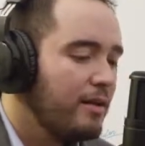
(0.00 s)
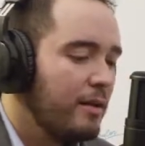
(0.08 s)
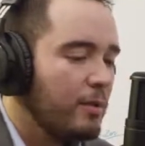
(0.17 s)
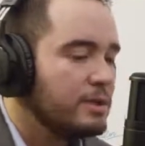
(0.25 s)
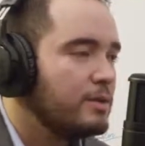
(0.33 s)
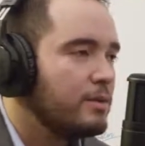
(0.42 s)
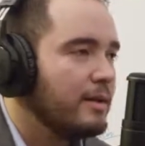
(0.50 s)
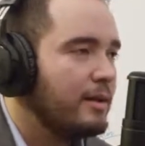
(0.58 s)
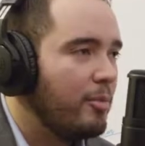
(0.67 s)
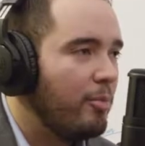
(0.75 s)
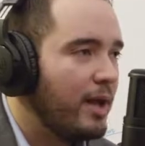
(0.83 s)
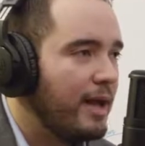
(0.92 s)
there wasn't really
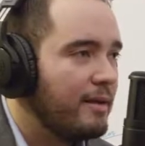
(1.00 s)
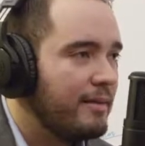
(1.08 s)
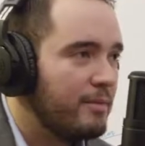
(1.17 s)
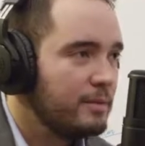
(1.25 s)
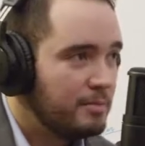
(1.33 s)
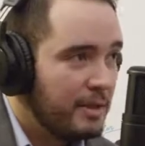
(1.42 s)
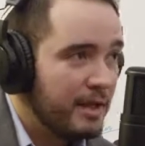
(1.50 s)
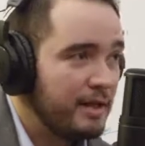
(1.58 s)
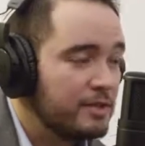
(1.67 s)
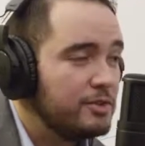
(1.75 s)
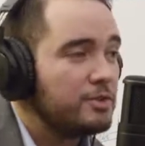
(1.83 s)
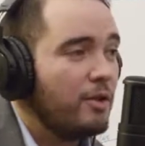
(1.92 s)
a bank that was
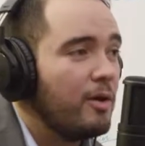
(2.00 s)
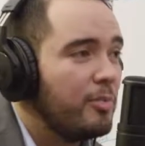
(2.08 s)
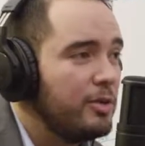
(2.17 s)
making a strong